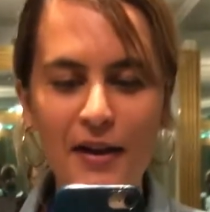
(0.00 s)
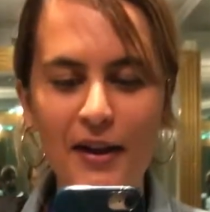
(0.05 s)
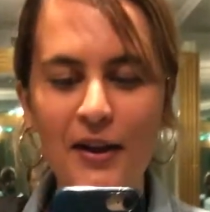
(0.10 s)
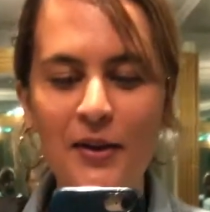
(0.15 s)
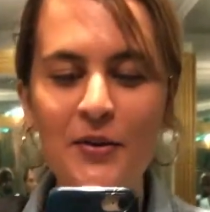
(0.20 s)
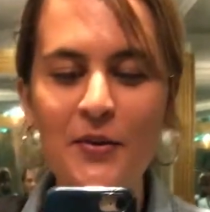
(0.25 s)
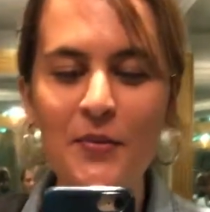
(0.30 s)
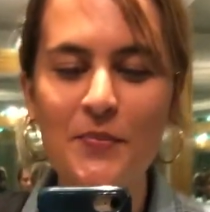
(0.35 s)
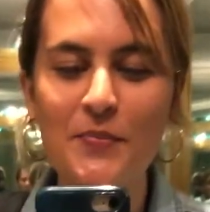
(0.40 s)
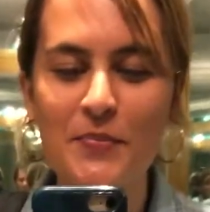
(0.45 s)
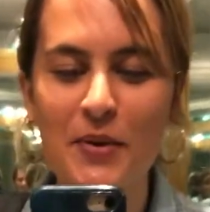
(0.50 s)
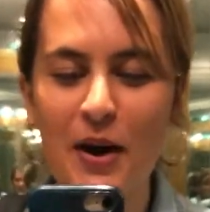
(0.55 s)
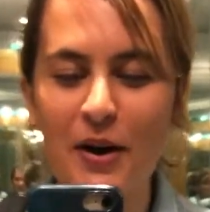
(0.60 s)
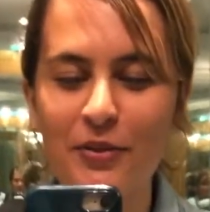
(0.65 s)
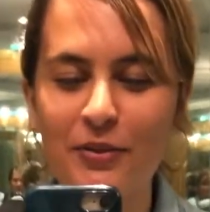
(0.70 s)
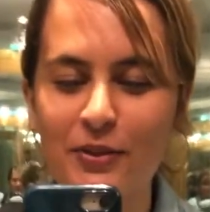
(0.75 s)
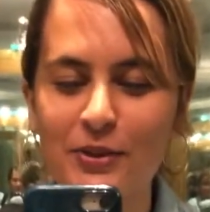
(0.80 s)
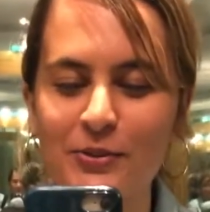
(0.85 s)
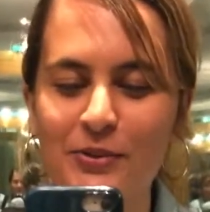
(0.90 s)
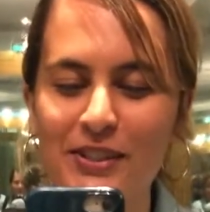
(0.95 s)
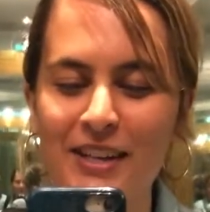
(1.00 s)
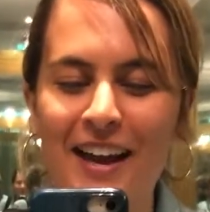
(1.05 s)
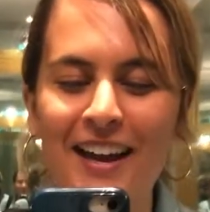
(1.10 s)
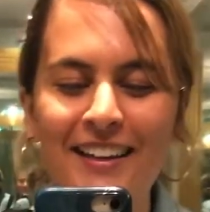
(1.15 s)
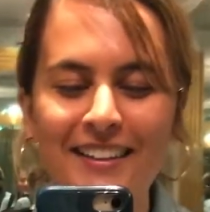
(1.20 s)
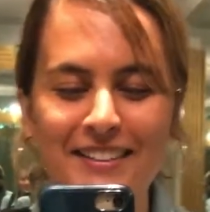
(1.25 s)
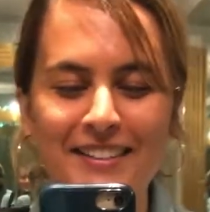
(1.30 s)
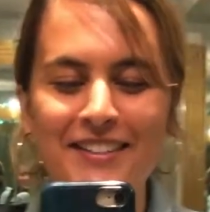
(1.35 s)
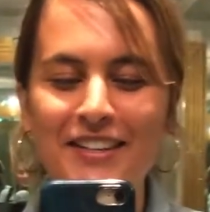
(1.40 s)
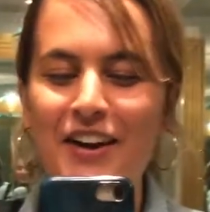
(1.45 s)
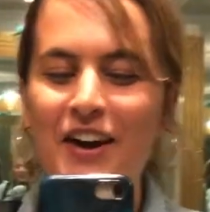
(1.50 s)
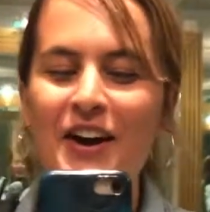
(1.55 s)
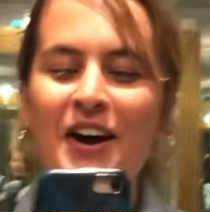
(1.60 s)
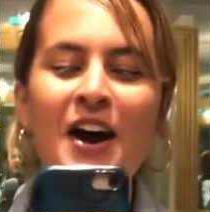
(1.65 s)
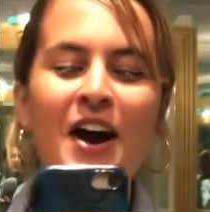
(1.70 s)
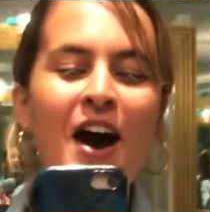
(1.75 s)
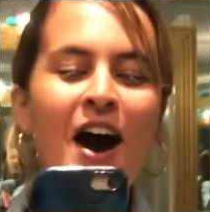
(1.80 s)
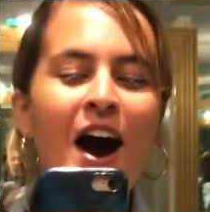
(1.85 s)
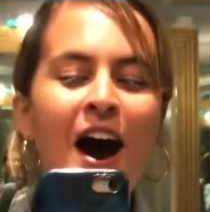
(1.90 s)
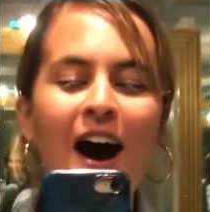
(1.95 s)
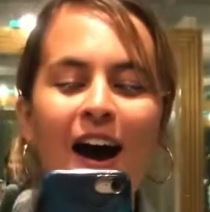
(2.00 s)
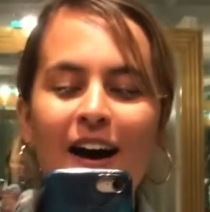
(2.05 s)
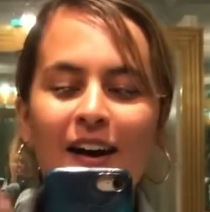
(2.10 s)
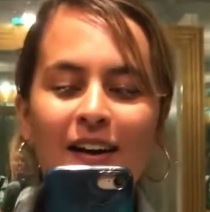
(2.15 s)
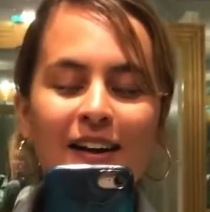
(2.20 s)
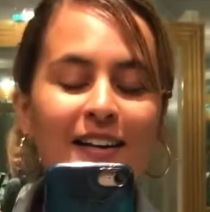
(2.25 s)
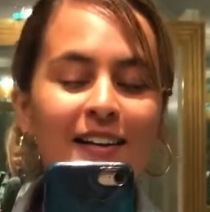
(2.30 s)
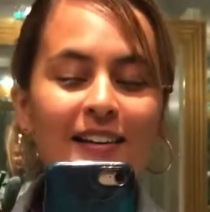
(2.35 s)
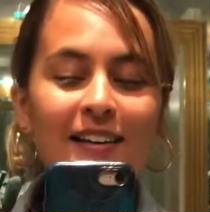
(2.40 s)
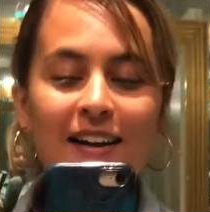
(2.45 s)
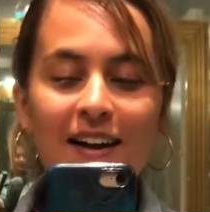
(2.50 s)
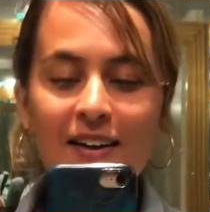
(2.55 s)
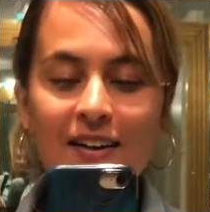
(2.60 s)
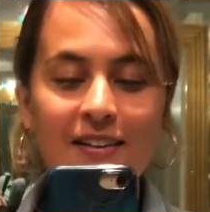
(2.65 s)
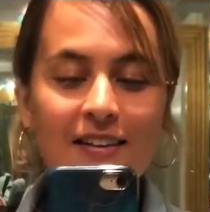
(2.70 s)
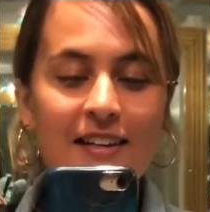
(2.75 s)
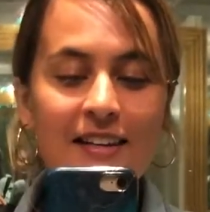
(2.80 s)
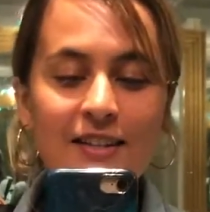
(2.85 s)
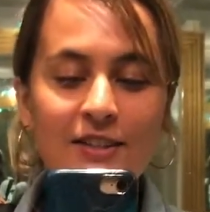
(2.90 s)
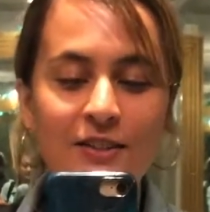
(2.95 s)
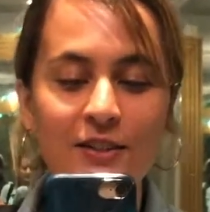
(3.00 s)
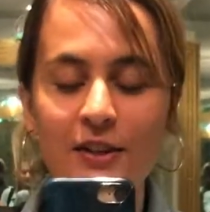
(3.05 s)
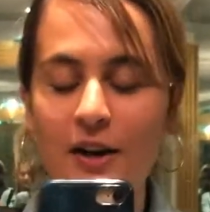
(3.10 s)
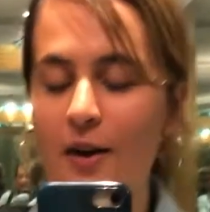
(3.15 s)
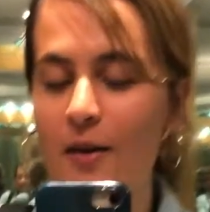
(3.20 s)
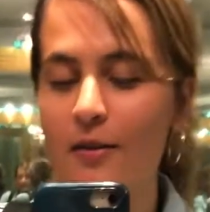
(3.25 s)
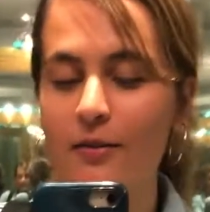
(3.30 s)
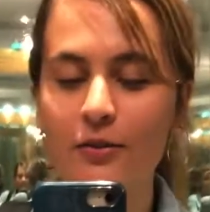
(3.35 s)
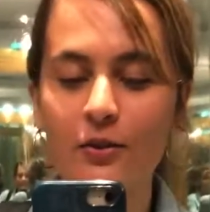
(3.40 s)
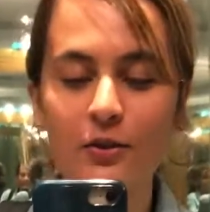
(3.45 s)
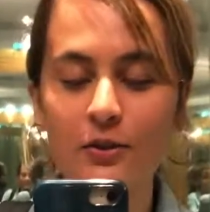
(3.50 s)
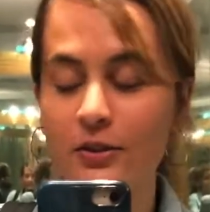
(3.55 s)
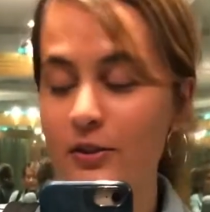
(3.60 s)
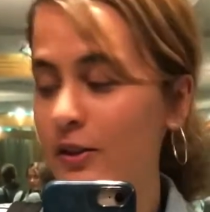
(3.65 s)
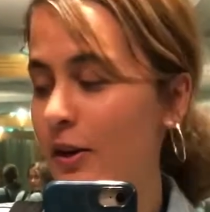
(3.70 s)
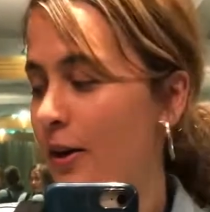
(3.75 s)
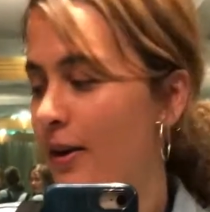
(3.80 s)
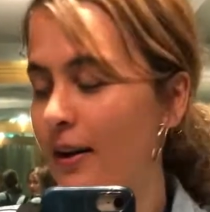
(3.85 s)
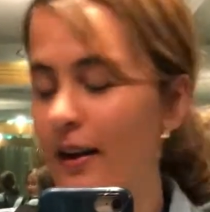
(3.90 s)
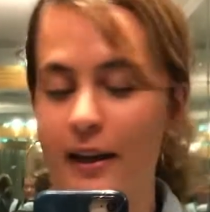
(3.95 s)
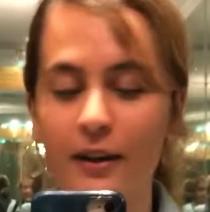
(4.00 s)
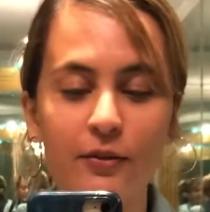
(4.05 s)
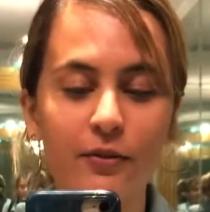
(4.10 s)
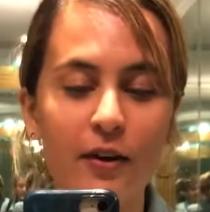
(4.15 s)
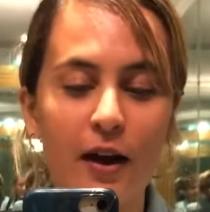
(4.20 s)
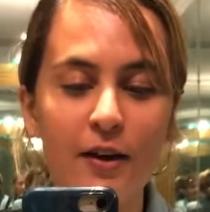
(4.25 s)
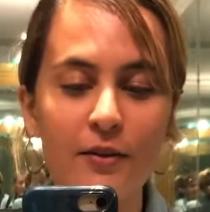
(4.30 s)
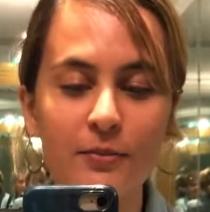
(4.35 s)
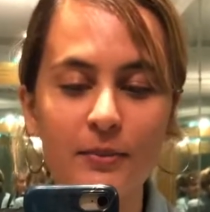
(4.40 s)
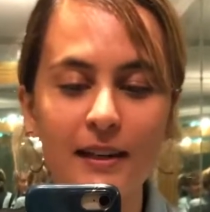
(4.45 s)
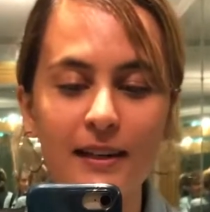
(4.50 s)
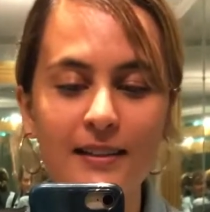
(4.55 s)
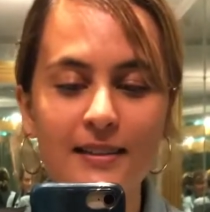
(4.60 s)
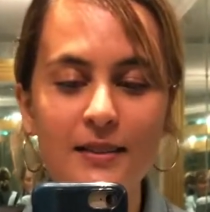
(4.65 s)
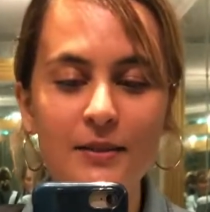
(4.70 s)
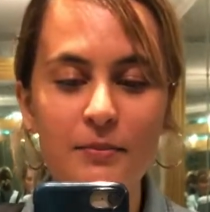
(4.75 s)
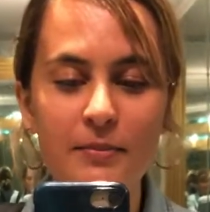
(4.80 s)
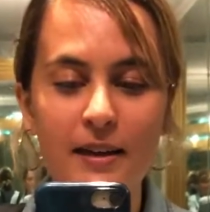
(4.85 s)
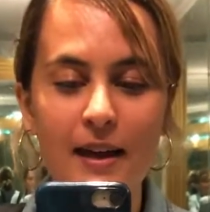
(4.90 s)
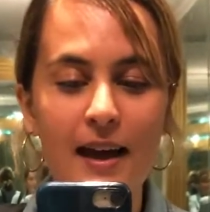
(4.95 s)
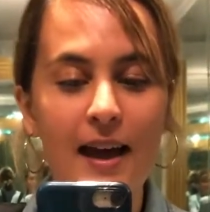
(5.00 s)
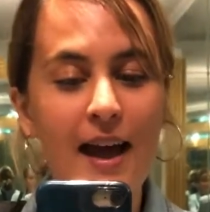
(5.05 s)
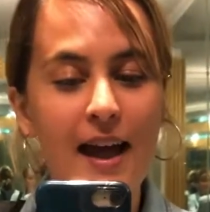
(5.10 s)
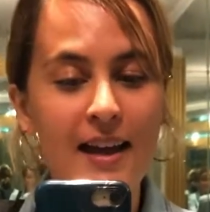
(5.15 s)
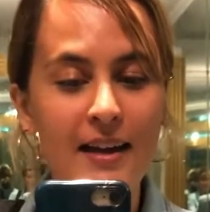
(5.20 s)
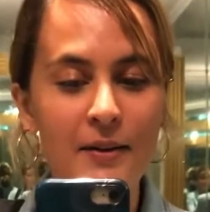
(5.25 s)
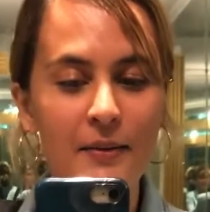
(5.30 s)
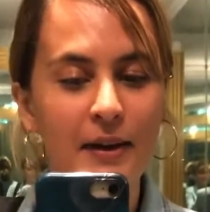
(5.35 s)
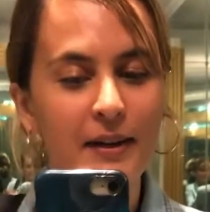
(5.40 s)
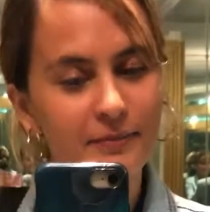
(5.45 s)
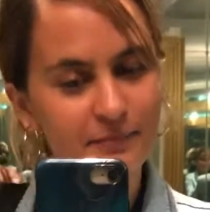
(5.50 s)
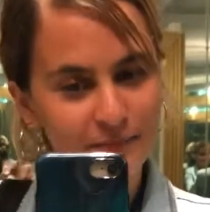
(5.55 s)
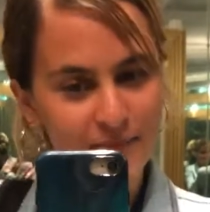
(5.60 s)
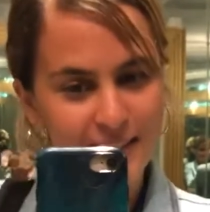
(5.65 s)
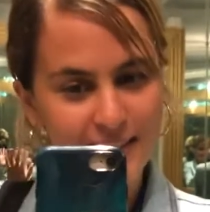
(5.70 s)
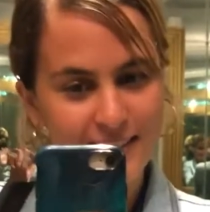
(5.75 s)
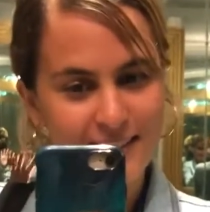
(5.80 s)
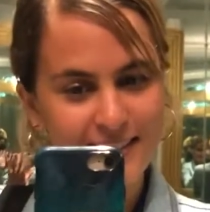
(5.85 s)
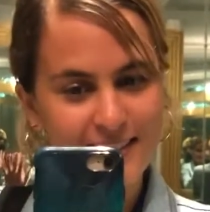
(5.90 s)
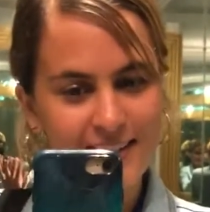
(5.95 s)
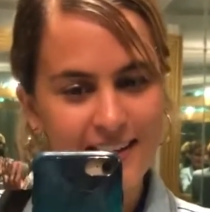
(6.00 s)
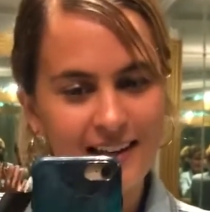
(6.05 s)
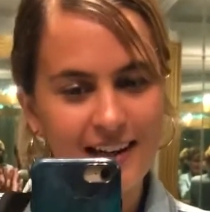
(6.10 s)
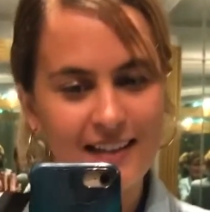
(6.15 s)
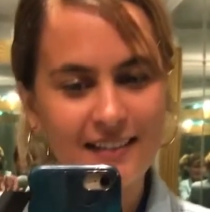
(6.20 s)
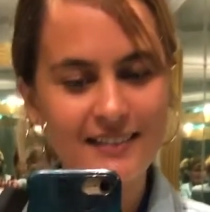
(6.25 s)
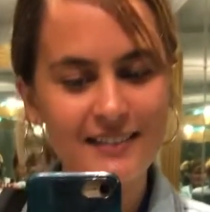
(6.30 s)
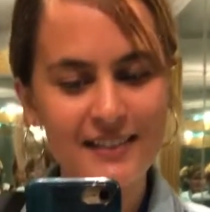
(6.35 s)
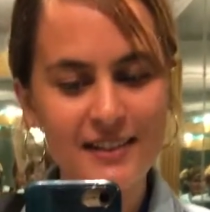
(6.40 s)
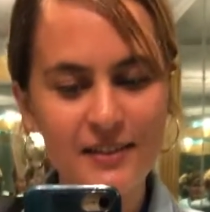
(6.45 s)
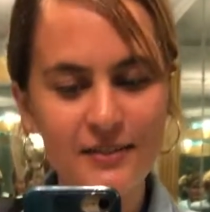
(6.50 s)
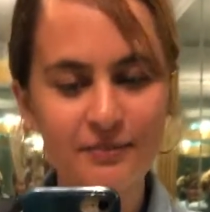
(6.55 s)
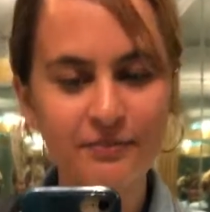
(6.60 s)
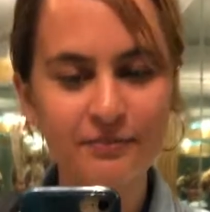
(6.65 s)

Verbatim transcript: bathroom checks I, I uh, need to go I've got to go in like five minutes but anyway see you later